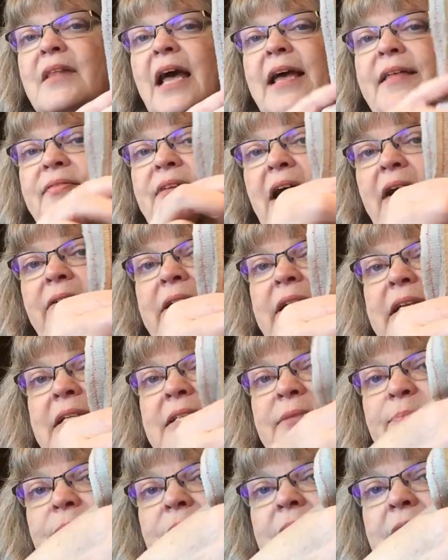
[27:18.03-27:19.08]
and now I need
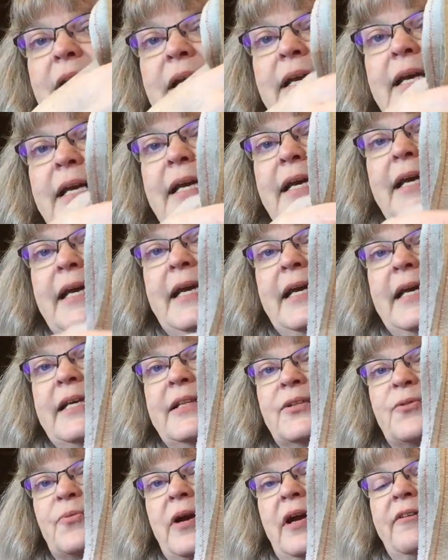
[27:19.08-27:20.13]
to put in
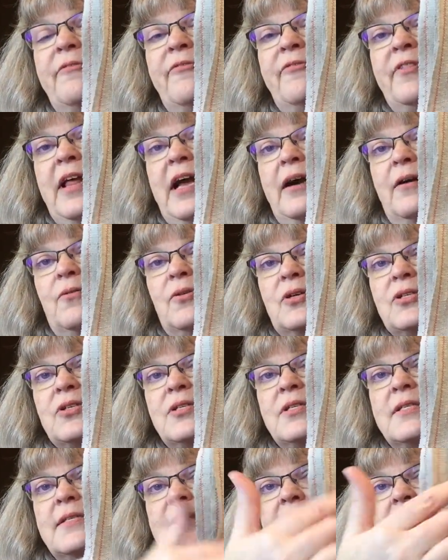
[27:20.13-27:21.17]
the red
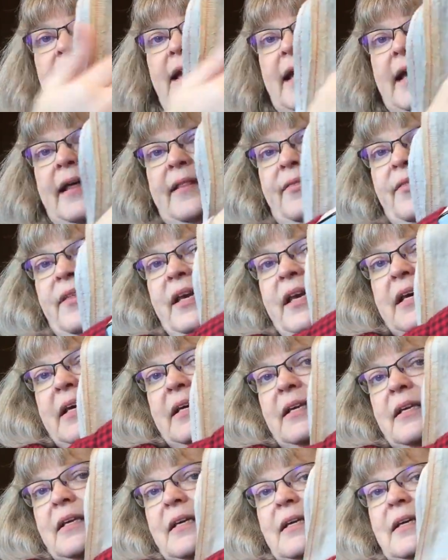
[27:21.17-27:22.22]
flowers and
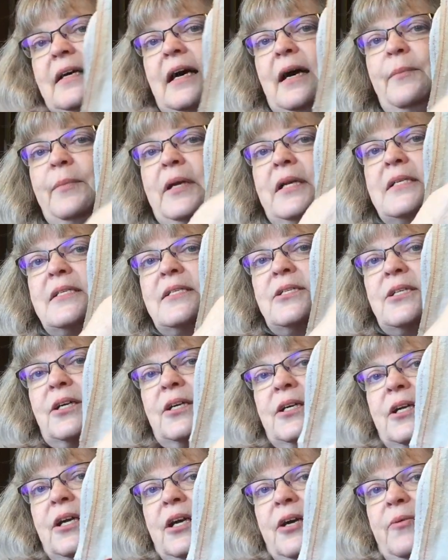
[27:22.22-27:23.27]
then I'm gonna
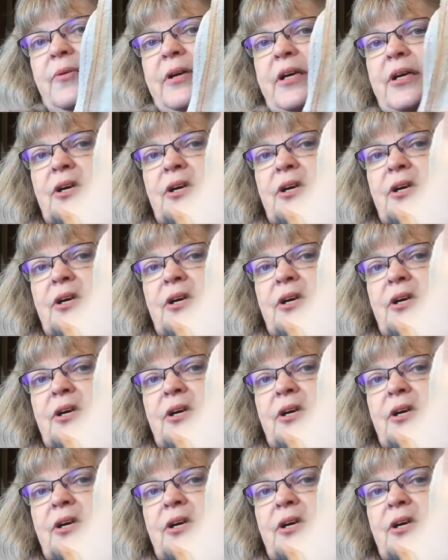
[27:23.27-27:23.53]
start going